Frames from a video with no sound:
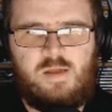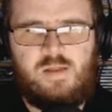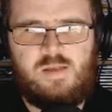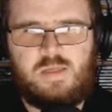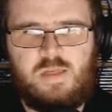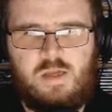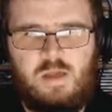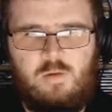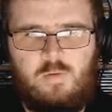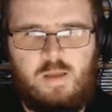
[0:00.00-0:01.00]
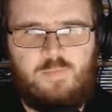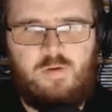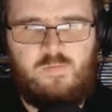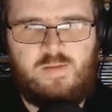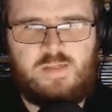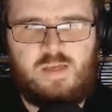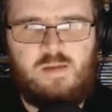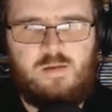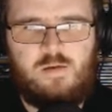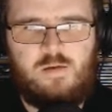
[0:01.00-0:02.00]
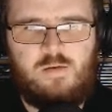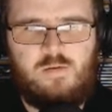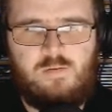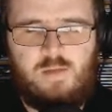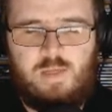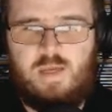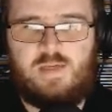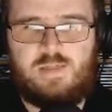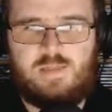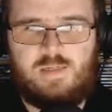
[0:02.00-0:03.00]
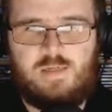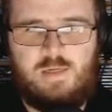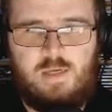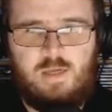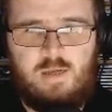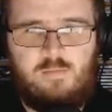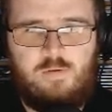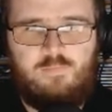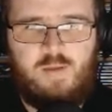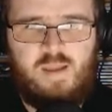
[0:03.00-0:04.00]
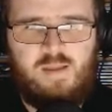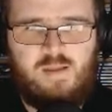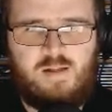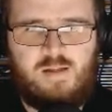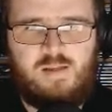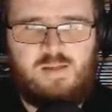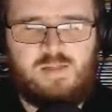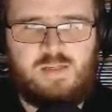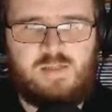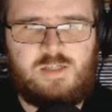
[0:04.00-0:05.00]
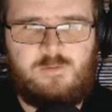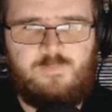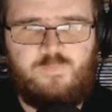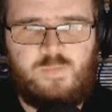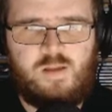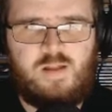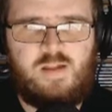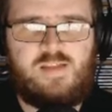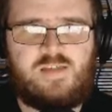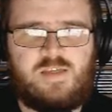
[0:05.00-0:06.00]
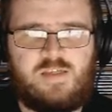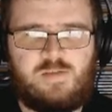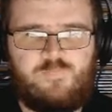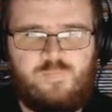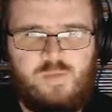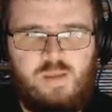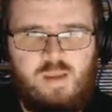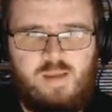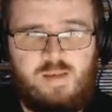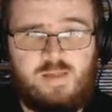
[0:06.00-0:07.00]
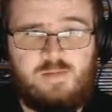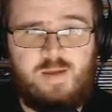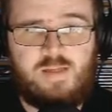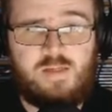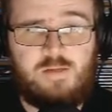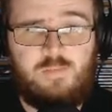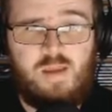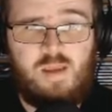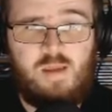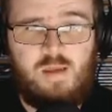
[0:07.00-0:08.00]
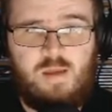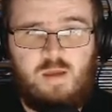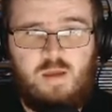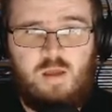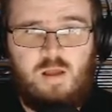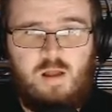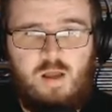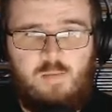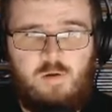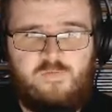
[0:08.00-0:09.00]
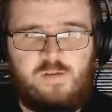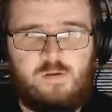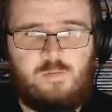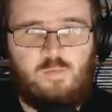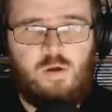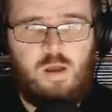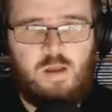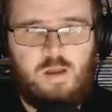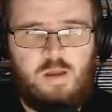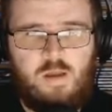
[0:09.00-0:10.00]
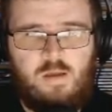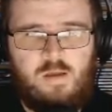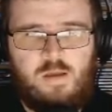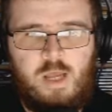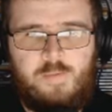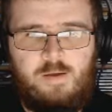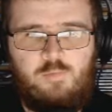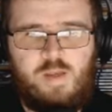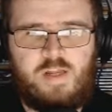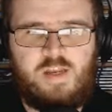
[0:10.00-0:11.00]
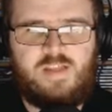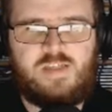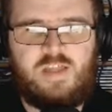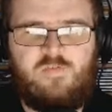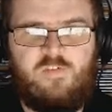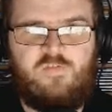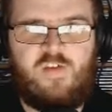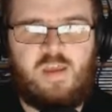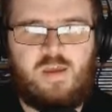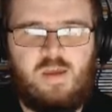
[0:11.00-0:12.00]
Does it hurt when I put this in? Yes. But pain cleanses. Cleanses. It does matter to me. I'm often on work. How about we cleanse everything?